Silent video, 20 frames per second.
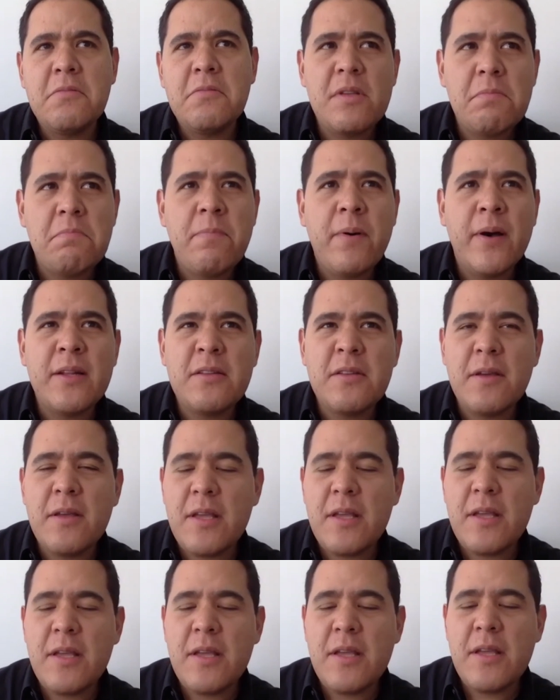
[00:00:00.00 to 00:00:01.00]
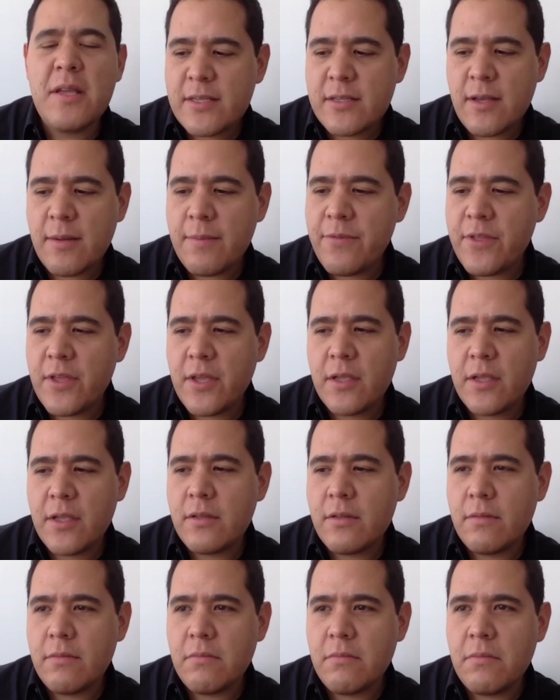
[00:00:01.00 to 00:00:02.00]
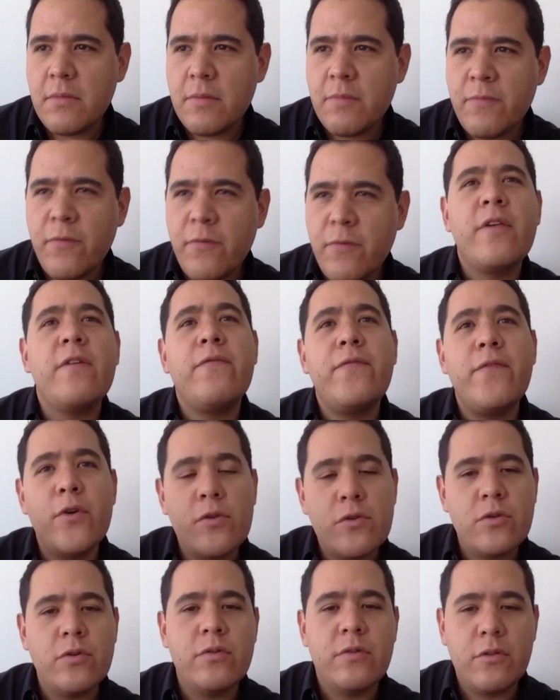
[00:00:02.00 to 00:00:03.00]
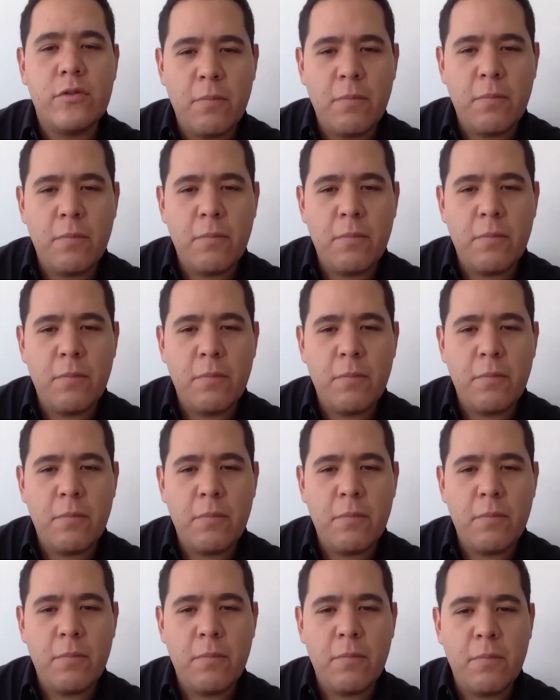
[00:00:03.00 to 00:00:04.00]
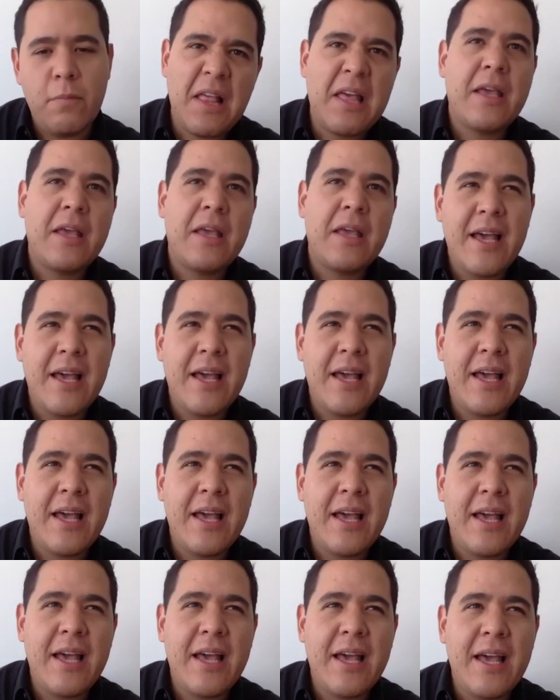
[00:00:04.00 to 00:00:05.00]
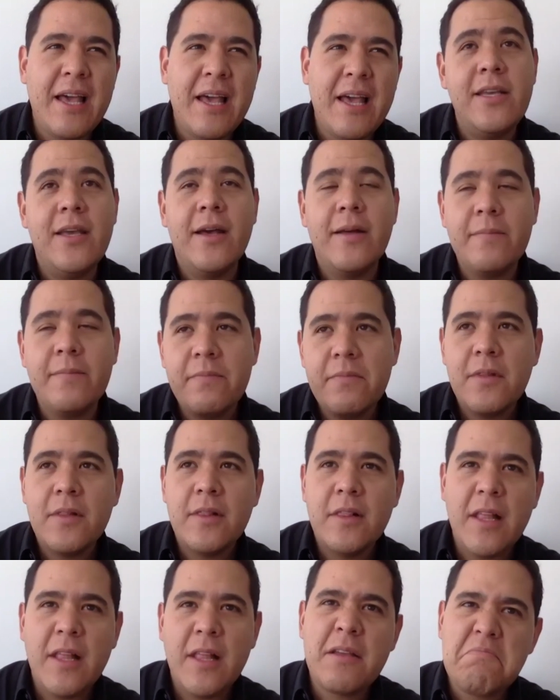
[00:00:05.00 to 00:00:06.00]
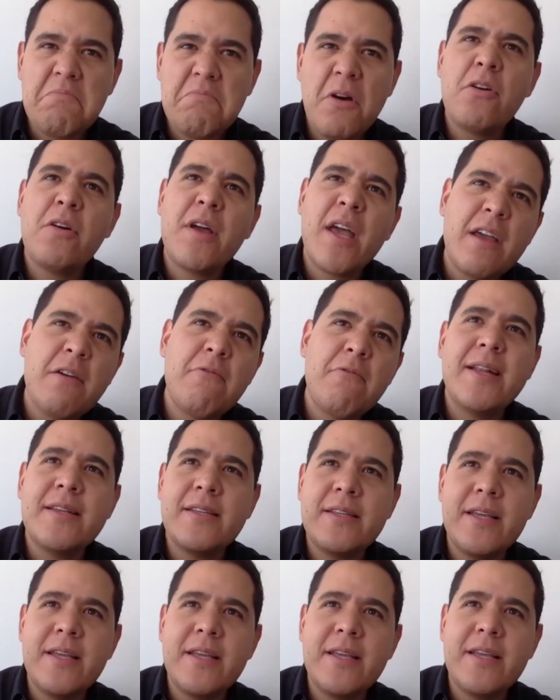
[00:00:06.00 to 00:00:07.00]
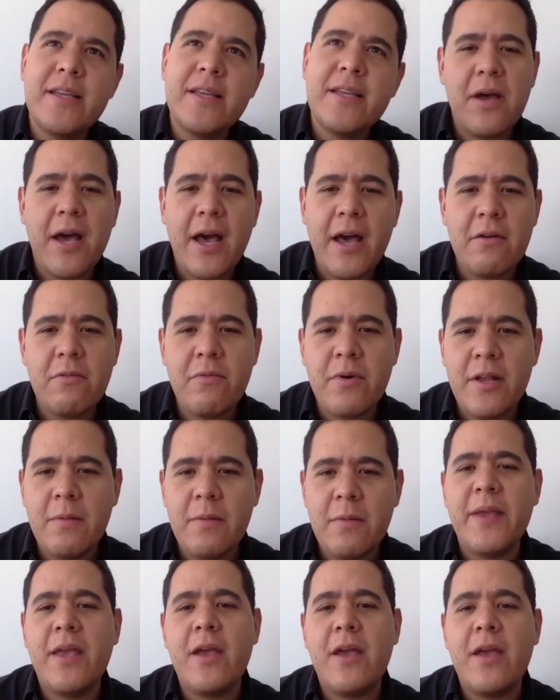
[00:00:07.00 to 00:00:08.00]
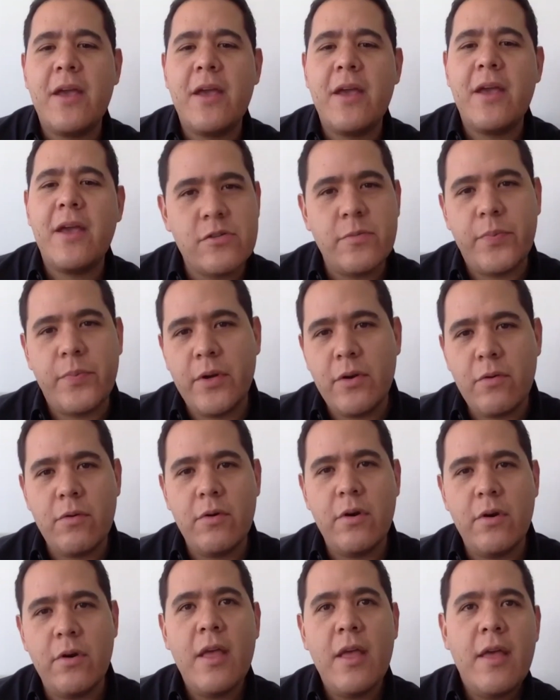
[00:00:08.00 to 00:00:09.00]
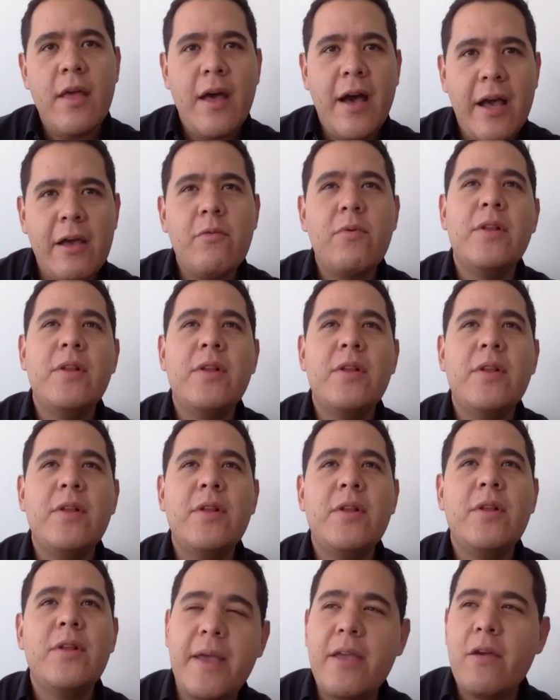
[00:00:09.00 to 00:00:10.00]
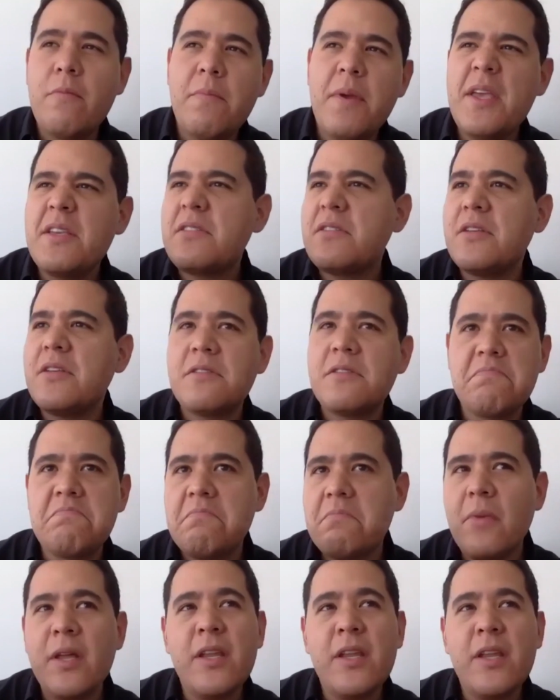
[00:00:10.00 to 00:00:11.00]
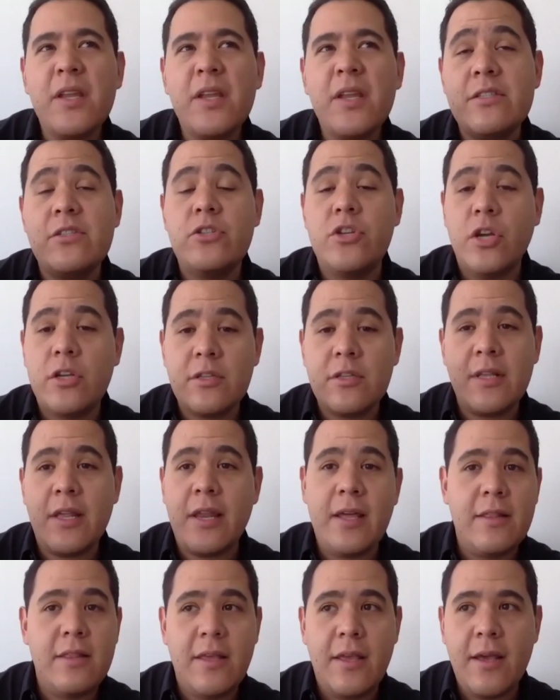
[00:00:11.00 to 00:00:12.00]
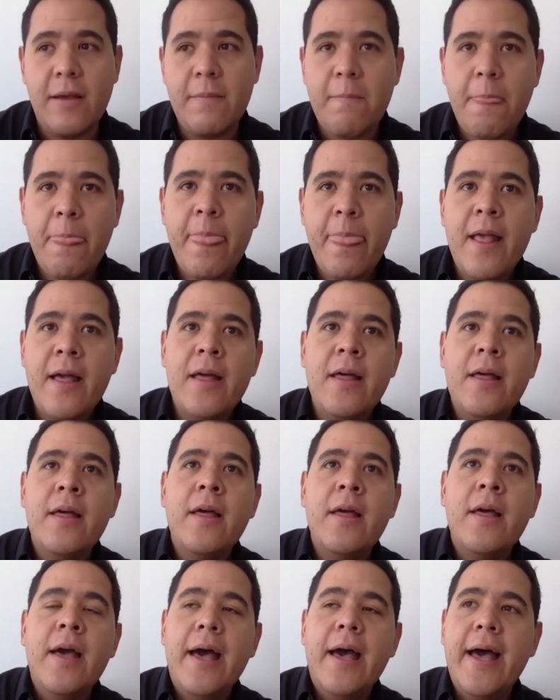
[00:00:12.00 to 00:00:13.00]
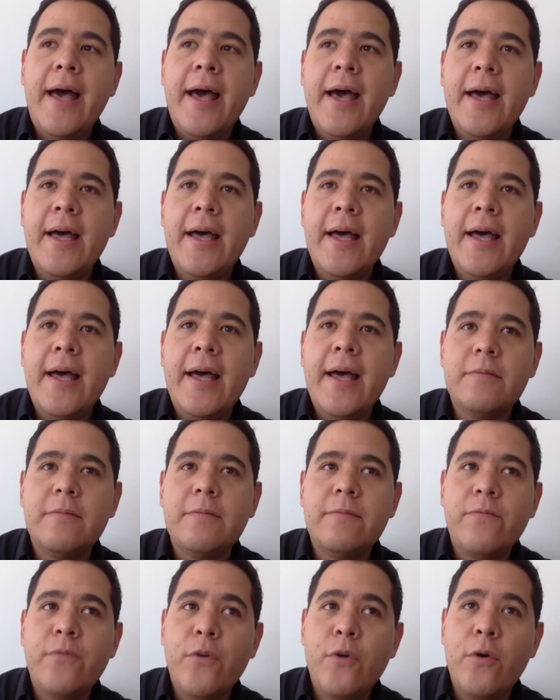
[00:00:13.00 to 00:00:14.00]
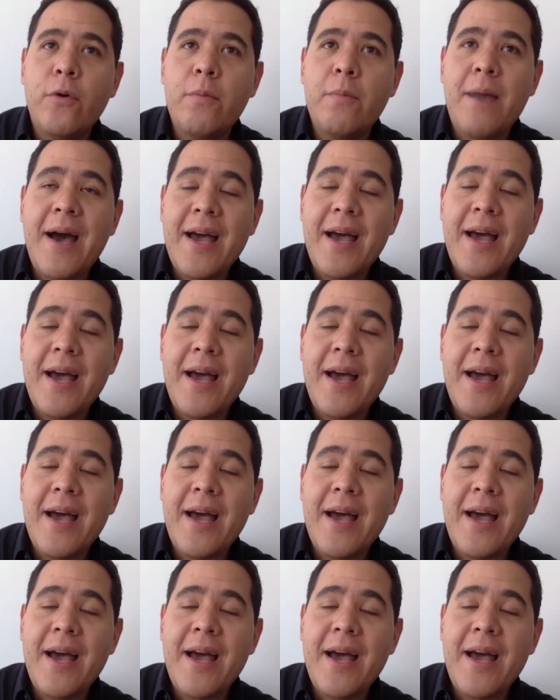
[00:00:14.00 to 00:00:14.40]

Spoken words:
but it was something for the future to me, like an idea. Like, okay, one day I will become an entrepreneur. I will start my own business, but it was just an idea. And for my